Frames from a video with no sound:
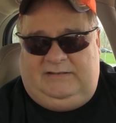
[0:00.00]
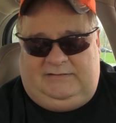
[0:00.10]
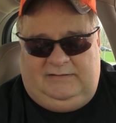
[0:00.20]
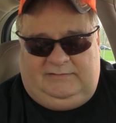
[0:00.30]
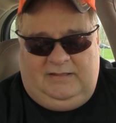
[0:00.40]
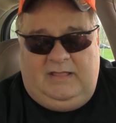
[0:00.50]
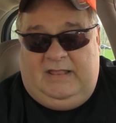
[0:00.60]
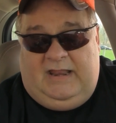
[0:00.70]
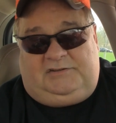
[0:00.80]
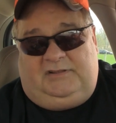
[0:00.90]

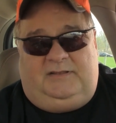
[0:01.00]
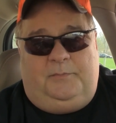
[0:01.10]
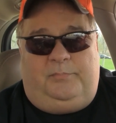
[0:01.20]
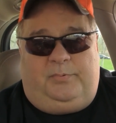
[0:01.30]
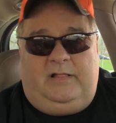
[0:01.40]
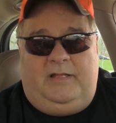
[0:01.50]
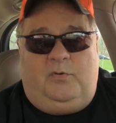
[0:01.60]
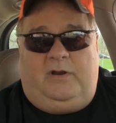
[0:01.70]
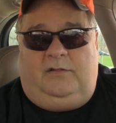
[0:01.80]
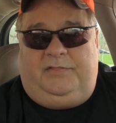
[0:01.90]
And actually it's probably a
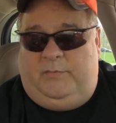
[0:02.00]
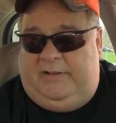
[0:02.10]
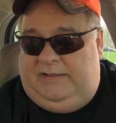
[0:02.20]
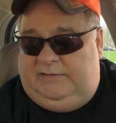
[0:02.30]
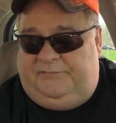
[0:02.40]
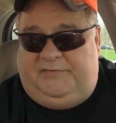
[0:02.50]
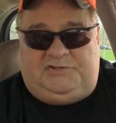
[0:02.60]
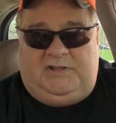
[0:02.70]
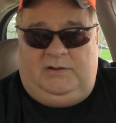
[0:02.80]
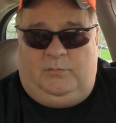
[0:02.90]
more healthy way to eat the
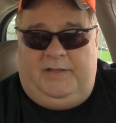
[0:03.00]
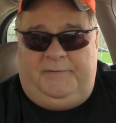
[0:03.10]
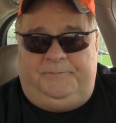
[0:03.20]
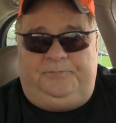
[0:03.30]
fish anyway.